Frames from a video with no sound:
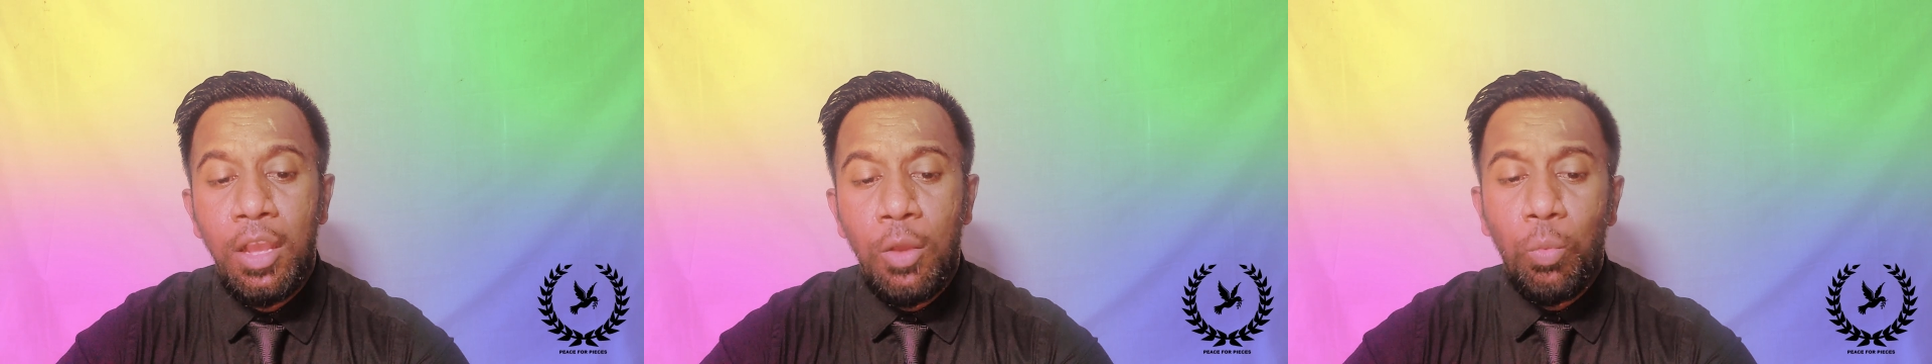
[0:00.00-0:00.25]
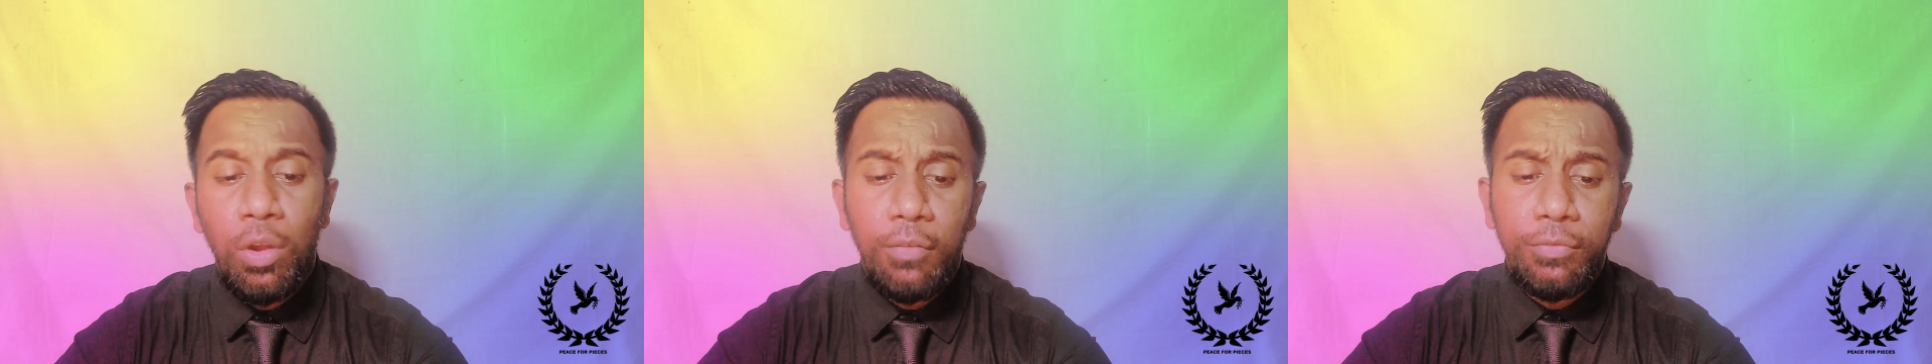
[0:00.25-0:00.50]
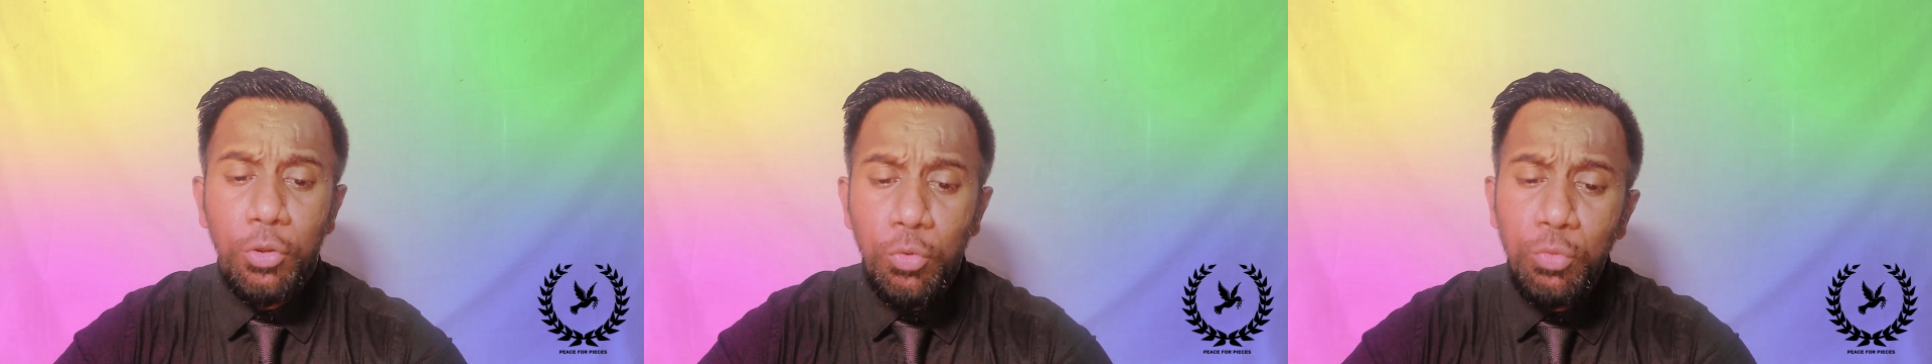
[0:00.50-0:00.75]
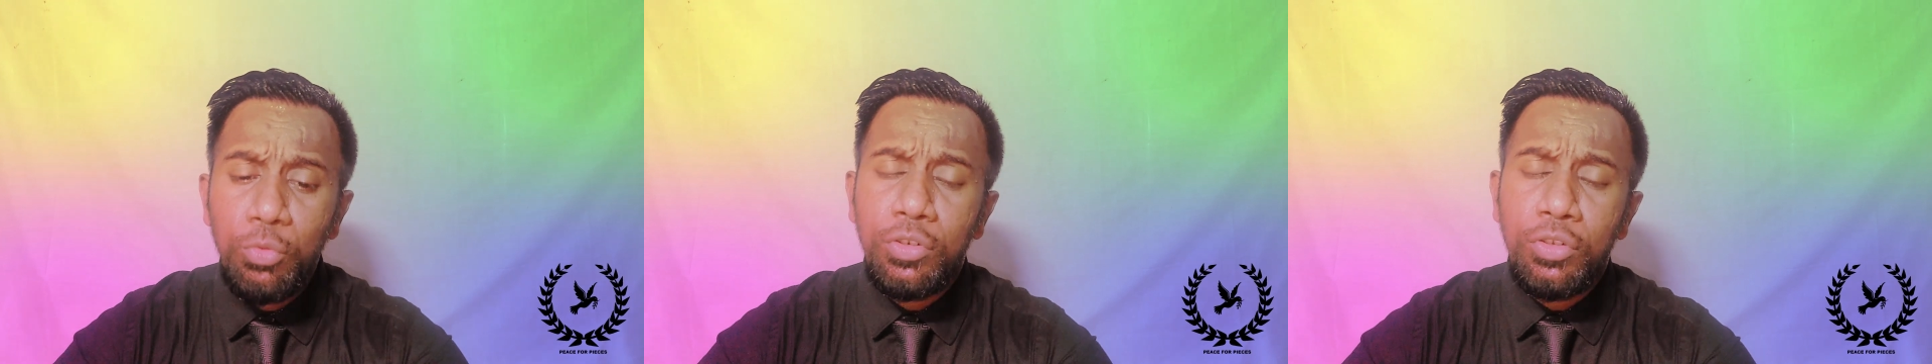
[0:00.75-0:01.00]
One of the
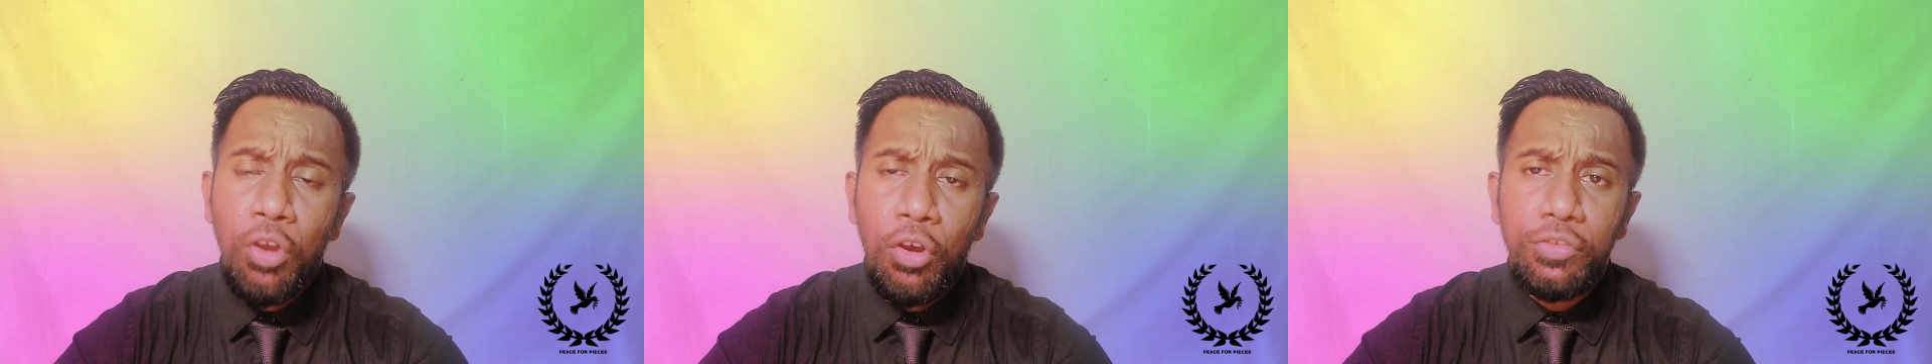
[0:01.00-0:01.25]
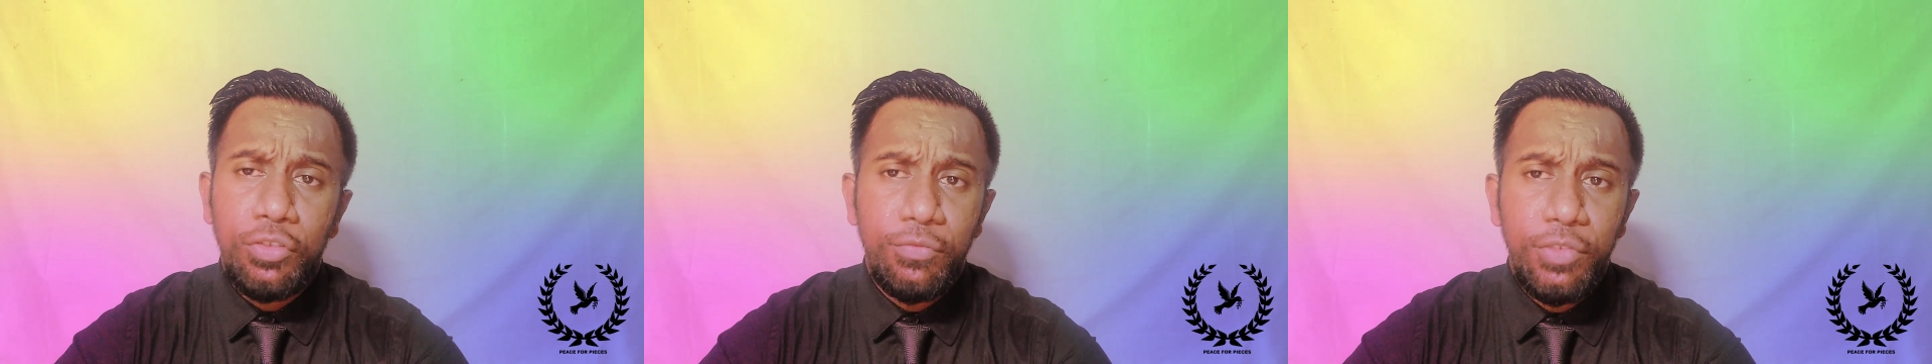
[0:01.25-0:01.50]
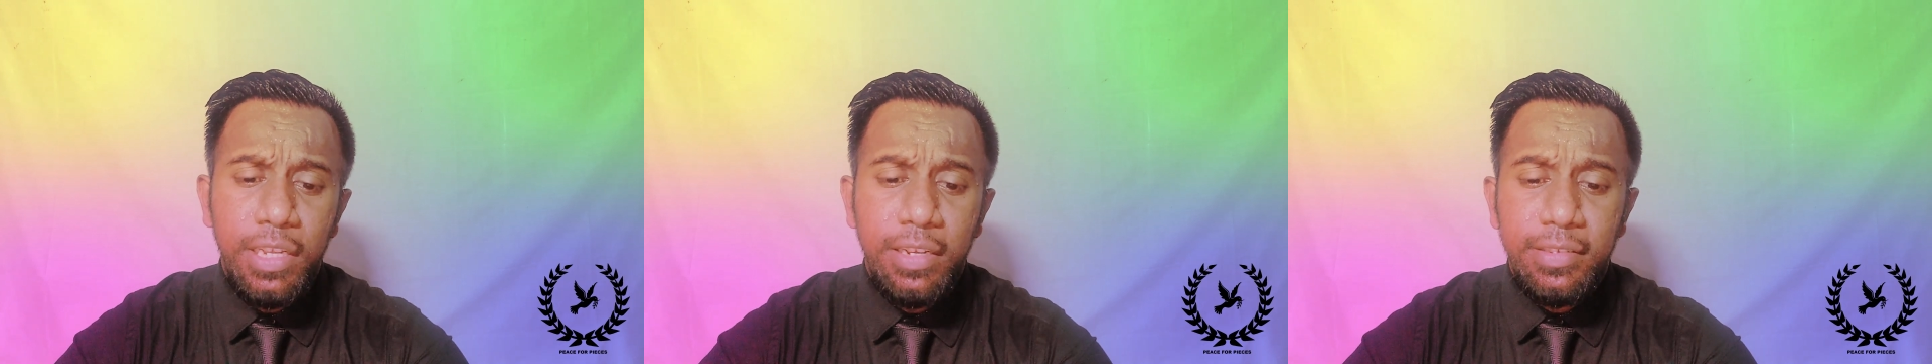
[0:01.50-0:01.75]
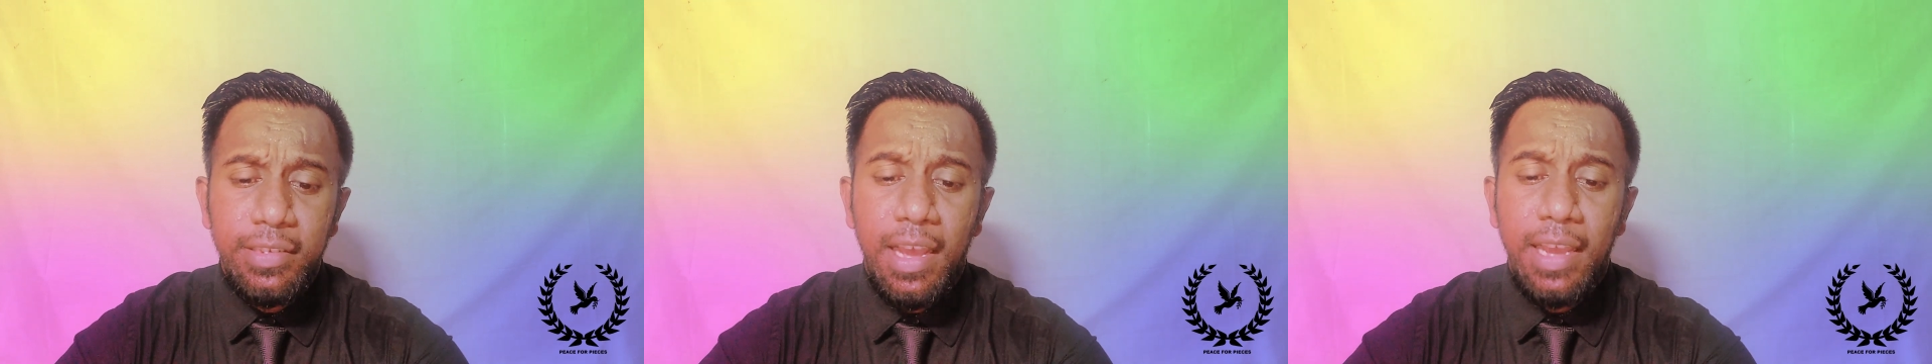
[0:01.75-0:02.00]
root cause of
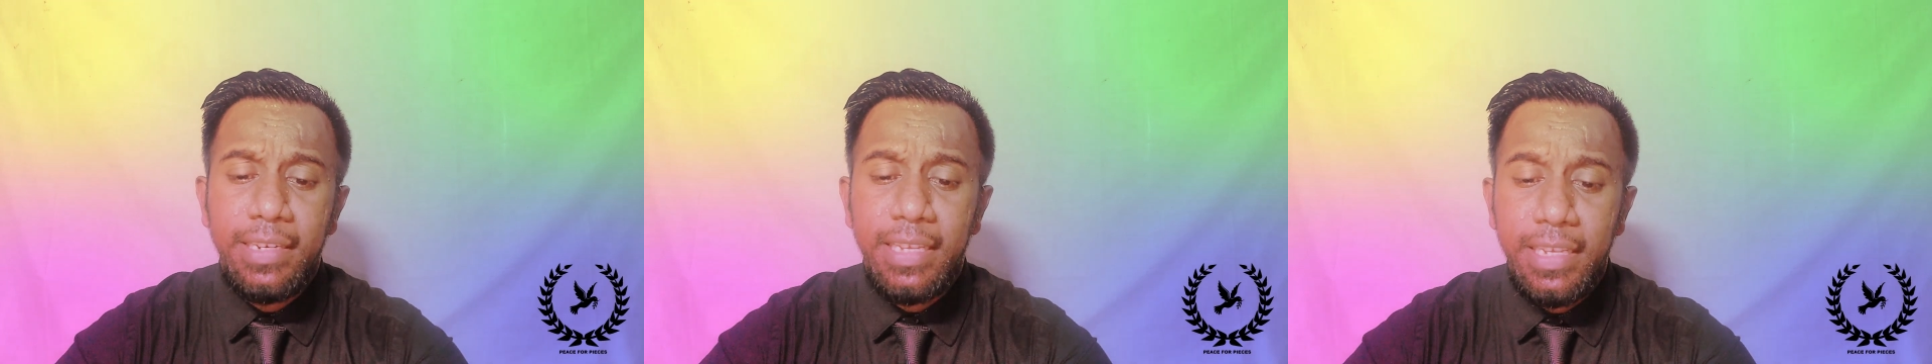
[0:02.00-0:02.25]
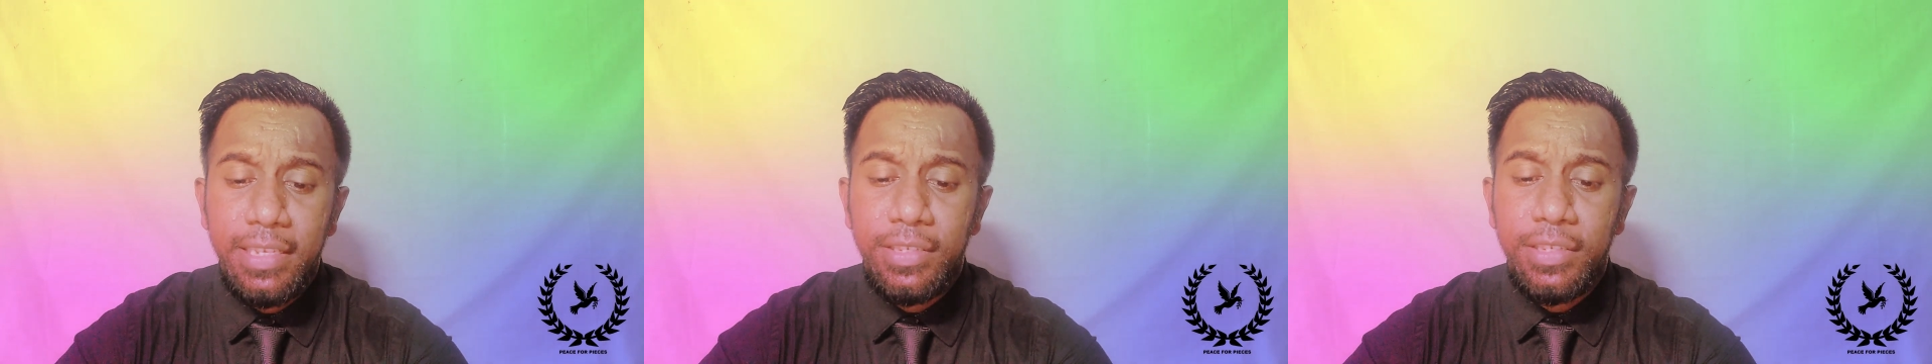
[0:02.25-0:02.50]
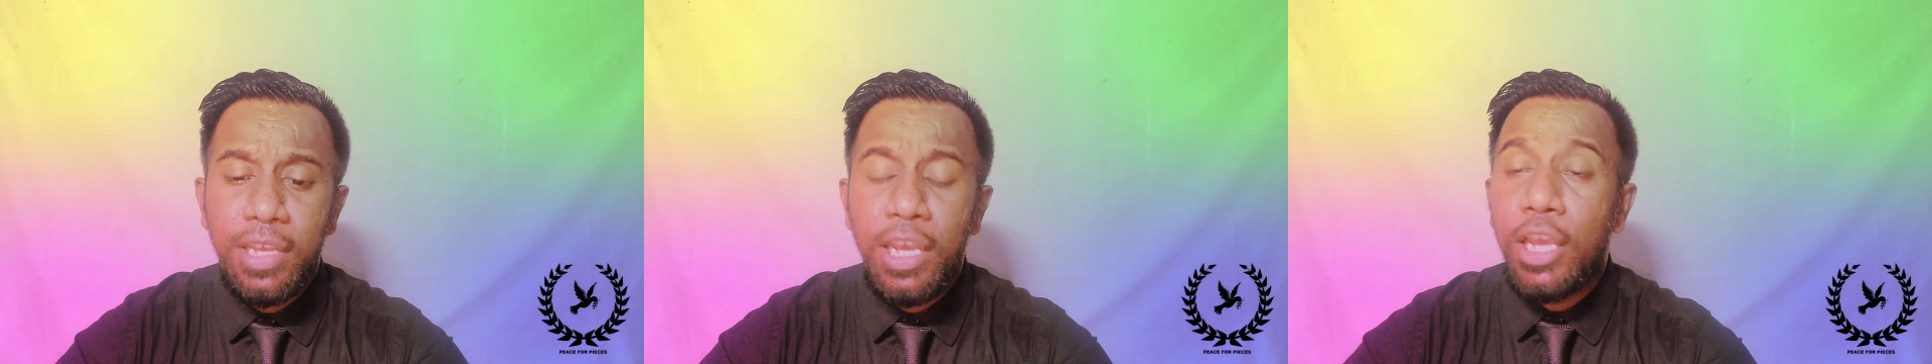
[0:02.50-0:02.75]
genocide is